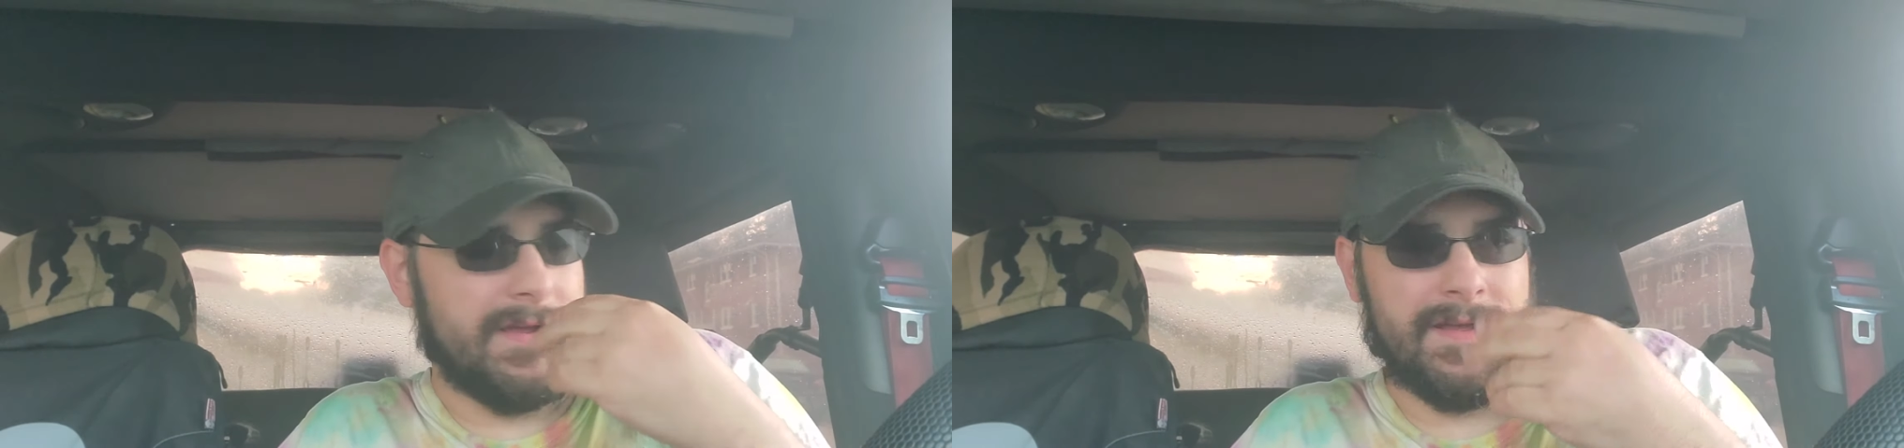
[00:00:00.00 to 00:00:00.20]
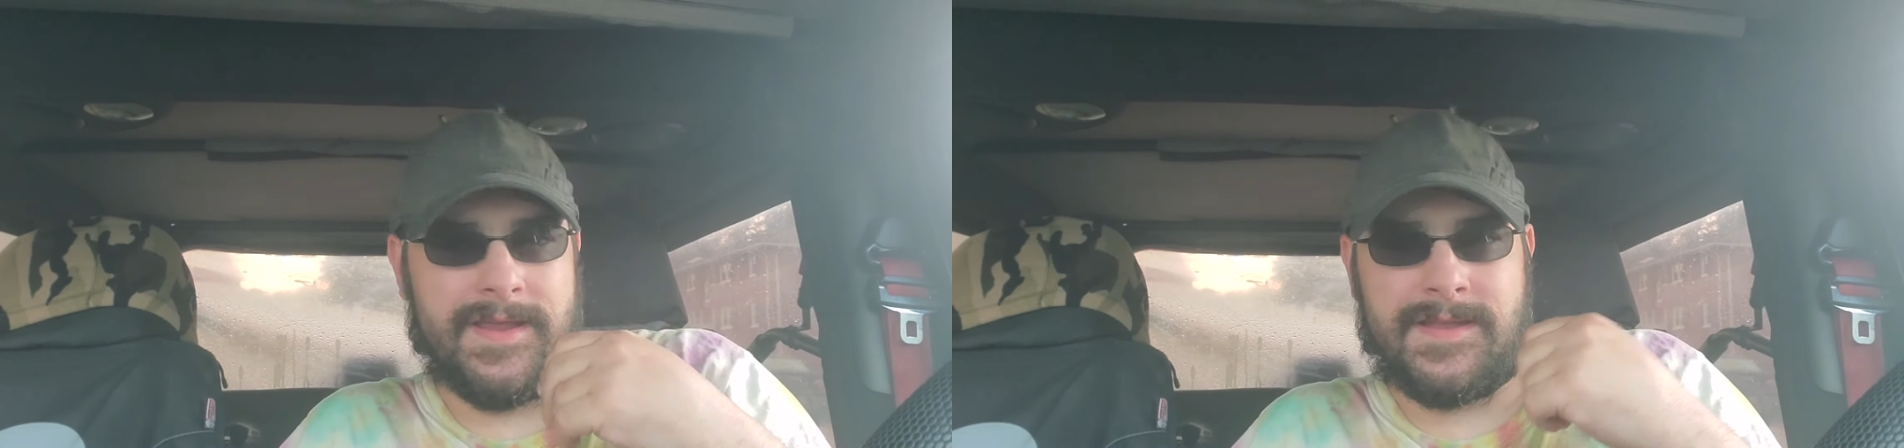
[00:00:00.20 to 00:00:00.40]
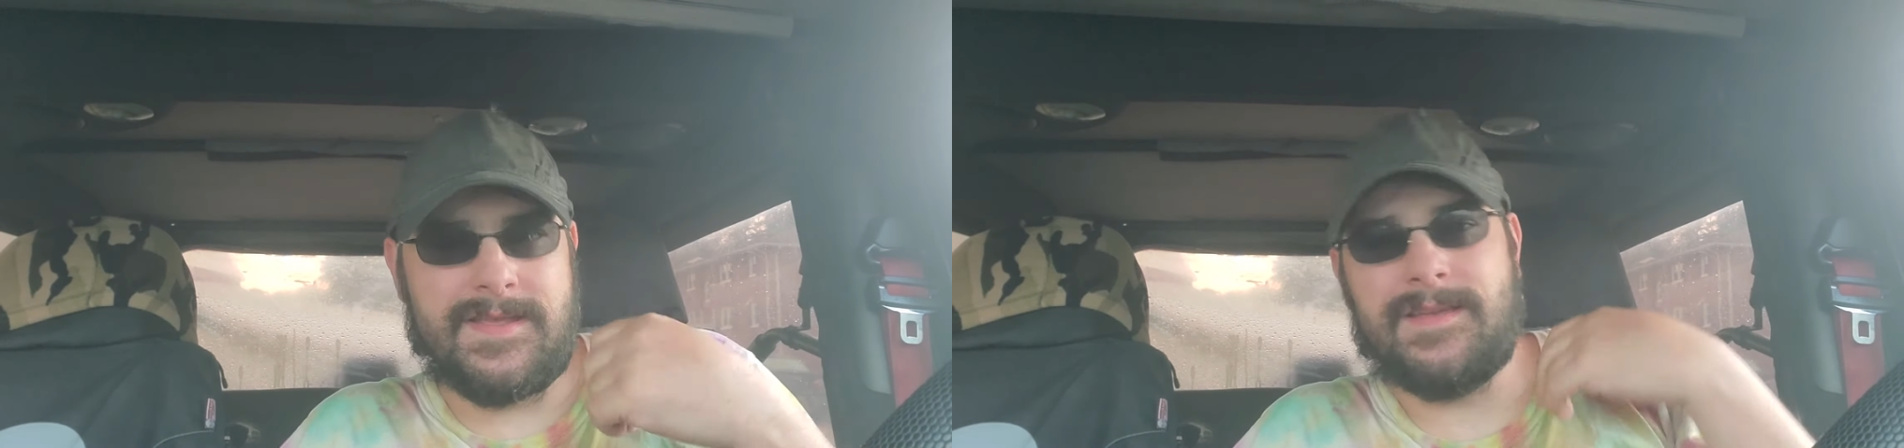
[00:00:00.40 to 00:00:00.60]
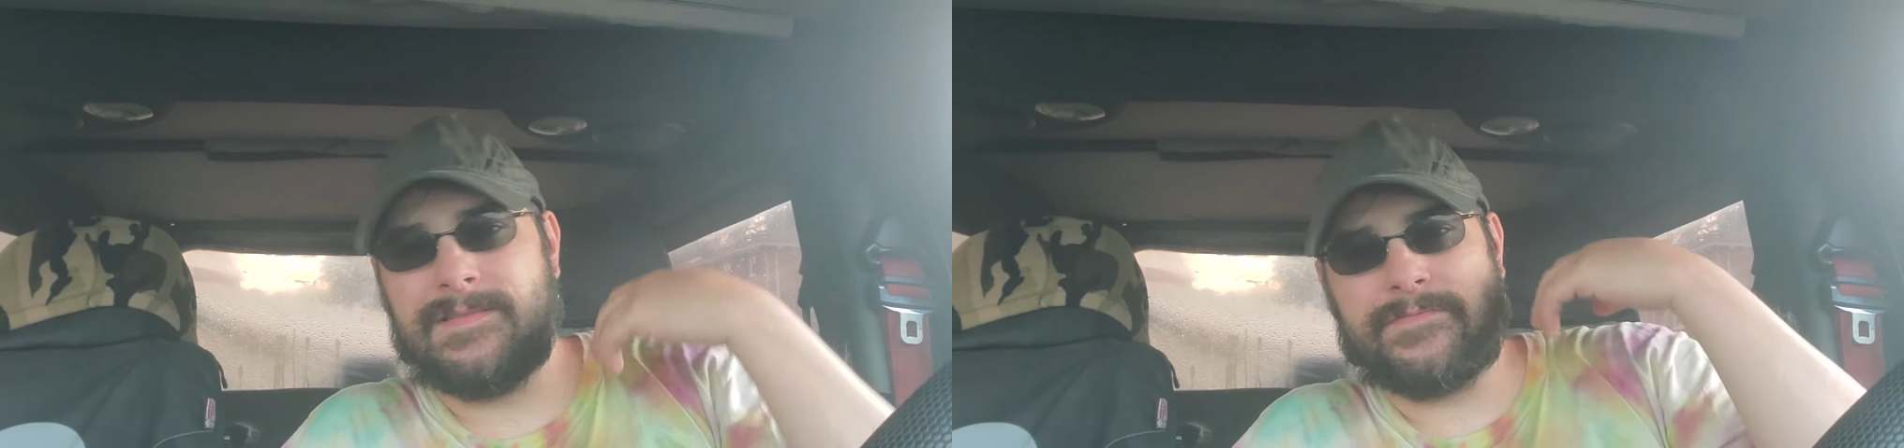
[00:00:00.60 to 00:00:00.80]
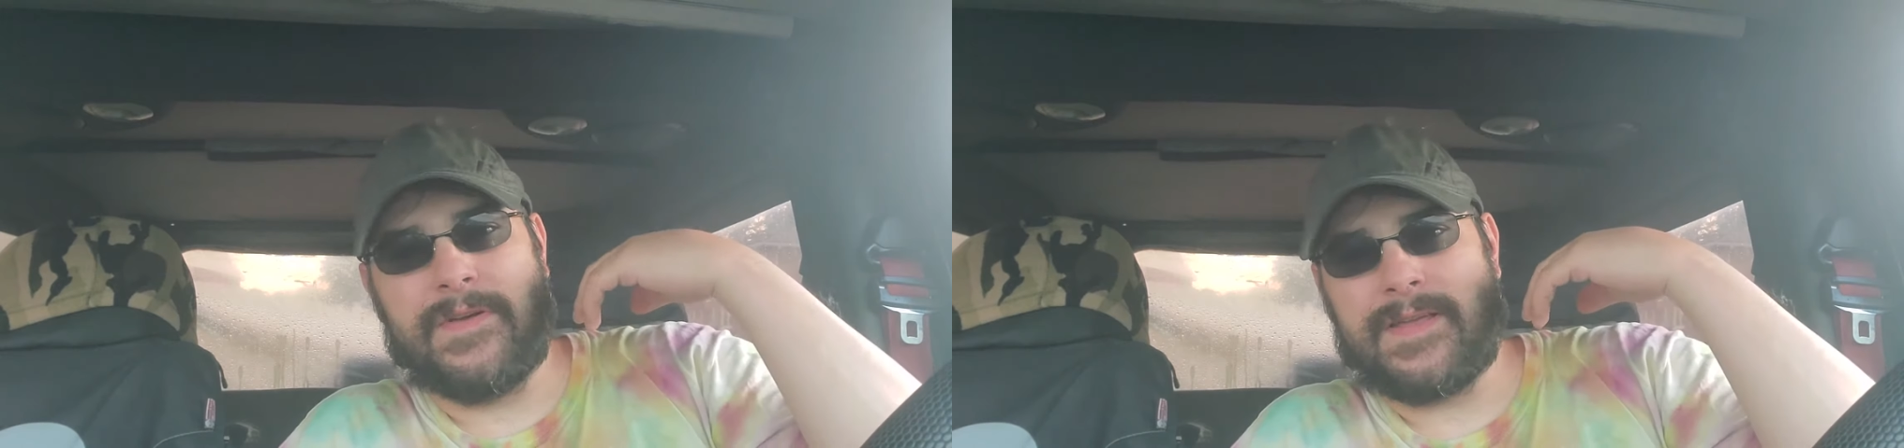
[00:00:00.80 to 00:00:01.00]
India
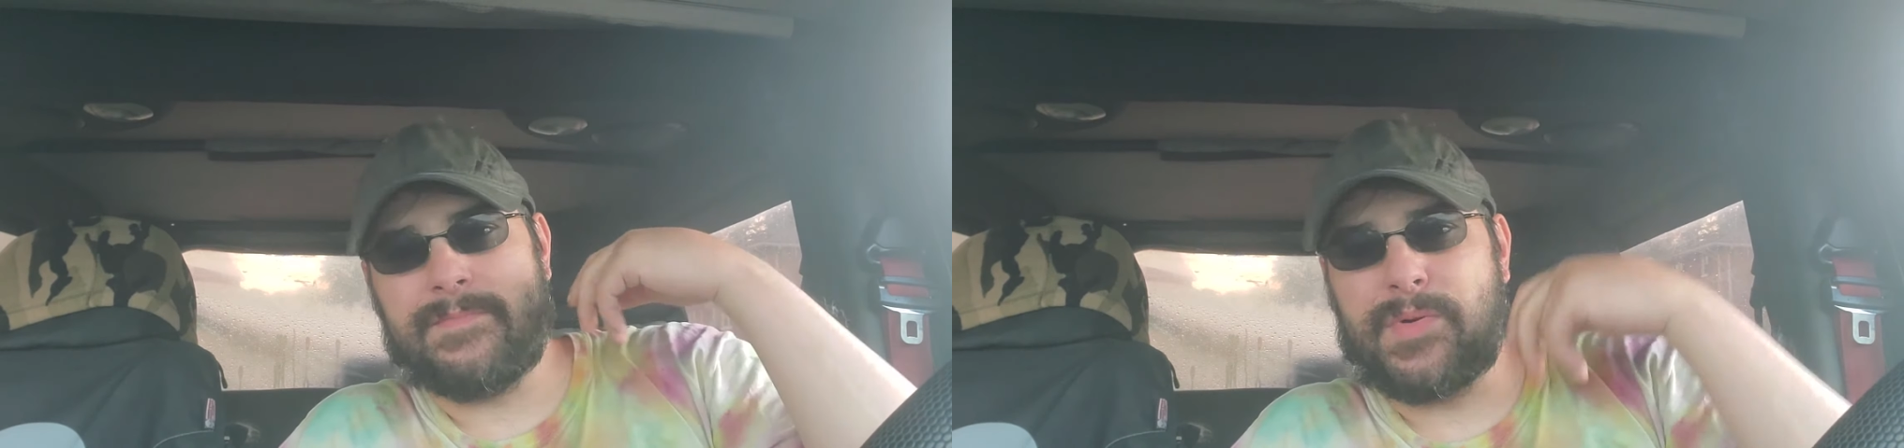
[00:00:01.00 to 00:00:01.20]
is fucking